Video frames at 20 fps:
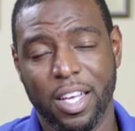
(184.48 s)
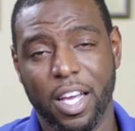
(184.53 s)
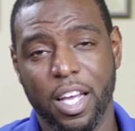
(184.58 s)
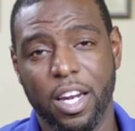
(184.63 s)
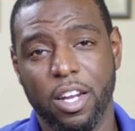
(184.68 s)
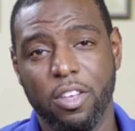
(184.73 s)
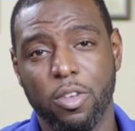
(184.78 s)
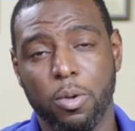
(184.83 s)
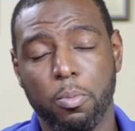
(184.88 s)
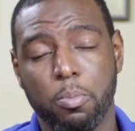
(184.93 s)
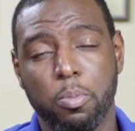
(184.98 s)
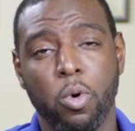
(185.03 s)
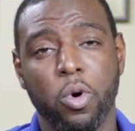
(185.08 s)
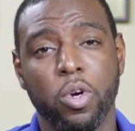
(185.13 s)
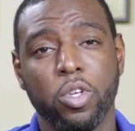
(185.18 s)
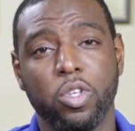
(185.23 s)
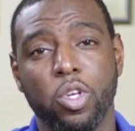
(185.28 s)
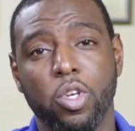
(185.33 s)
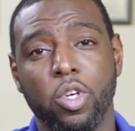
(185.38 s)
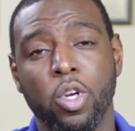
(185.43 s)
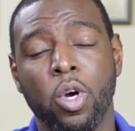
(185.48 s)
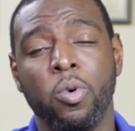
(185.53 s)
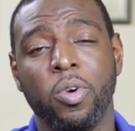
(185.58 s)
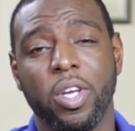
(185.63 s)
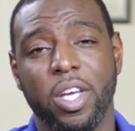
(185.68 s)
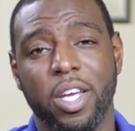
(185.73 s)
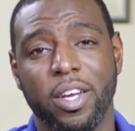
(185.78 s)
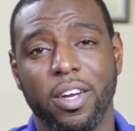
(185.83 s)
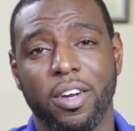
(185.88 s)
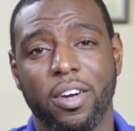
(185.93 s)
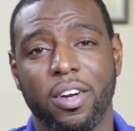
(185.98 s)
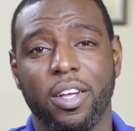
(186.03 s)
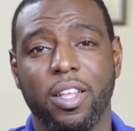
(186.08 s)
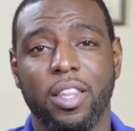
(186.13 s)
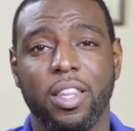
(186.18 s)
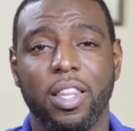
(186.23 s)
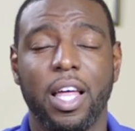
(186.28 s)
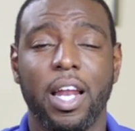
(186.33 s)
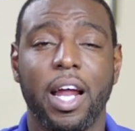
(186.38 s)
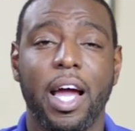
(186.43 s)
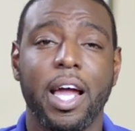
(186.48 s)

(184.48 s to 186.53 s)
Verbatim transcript: It is important to note here that